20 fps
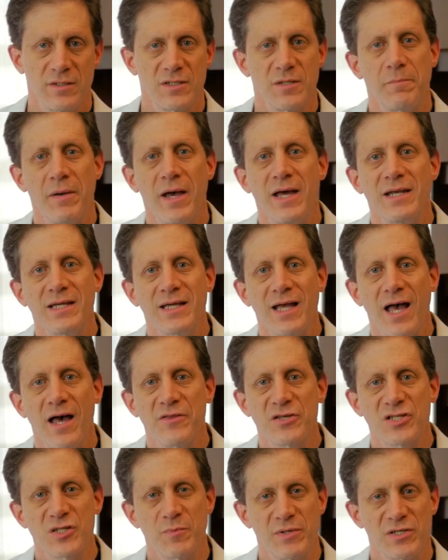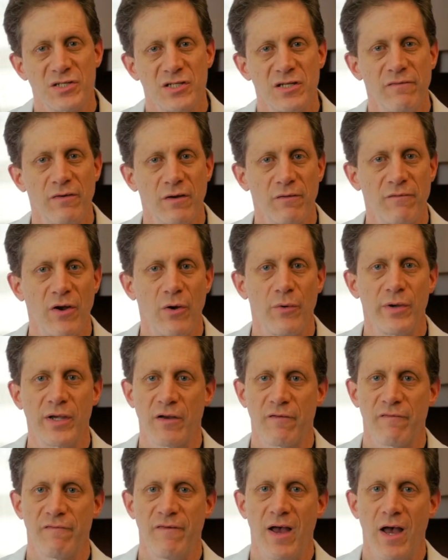Depending on the specific
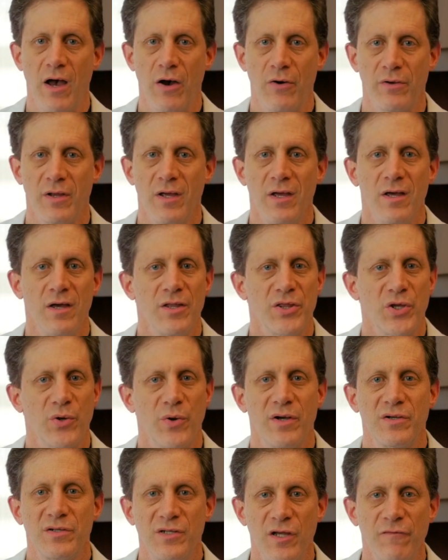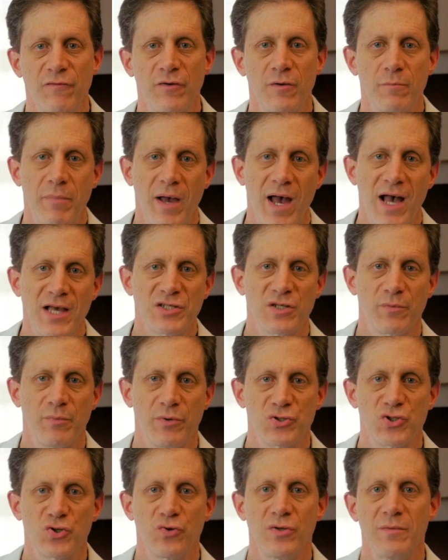variant found, there are different
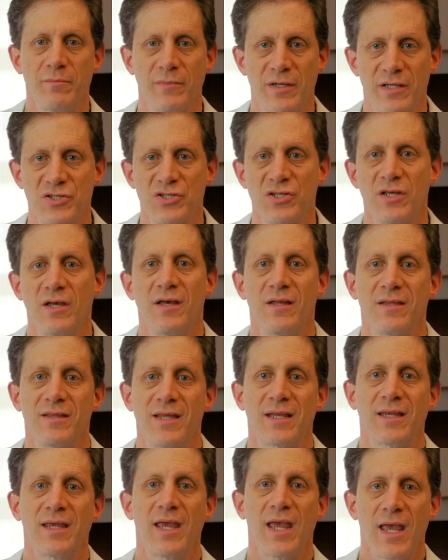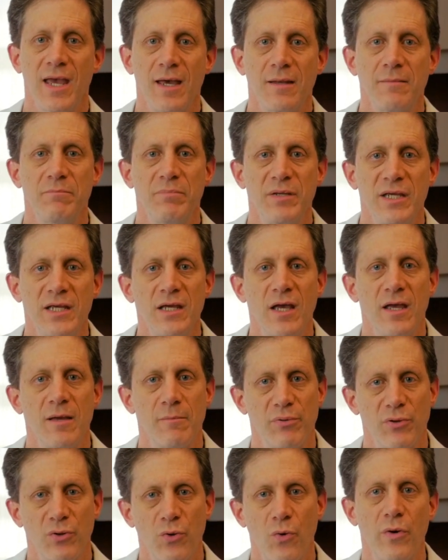possible treatments that can be
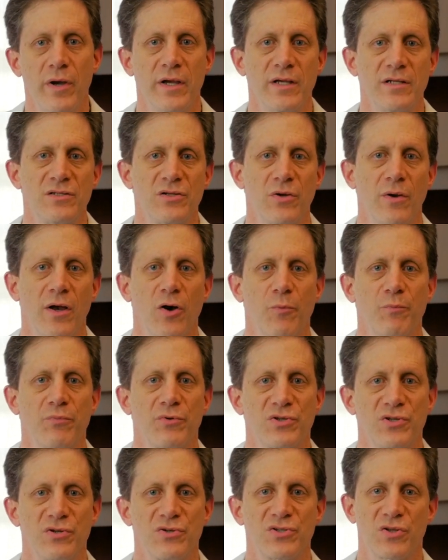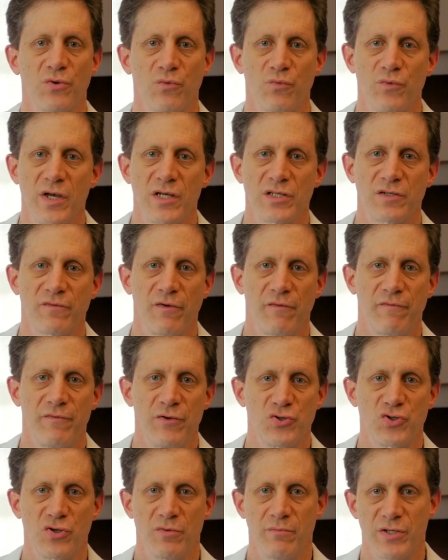employed to help reduce the risk for
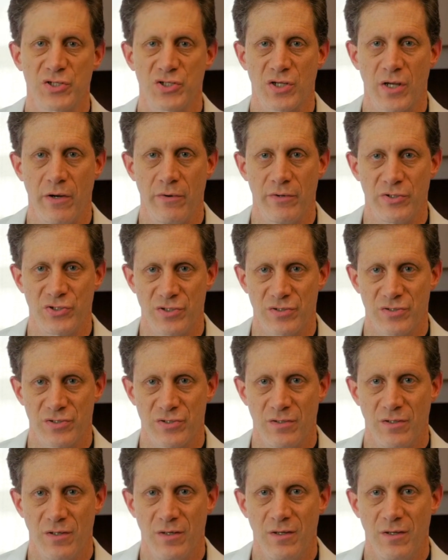future miscarriages.